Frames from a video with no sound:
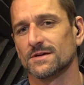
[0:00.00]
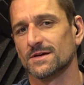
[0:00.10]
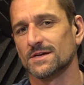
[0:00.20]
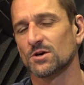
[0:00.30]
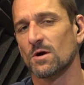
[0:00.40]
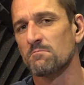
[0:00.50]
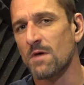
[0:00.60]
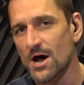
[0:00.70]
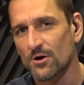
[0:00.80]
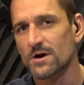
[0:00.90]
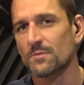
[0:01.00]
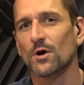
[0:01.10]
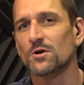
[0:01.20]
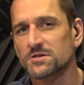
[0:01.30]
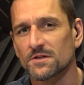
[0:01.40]
is there a moderate
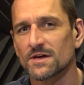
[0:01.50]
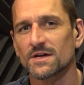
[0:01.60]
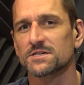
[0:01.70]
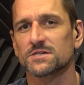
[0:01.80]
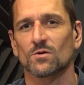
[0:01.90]
approach to this,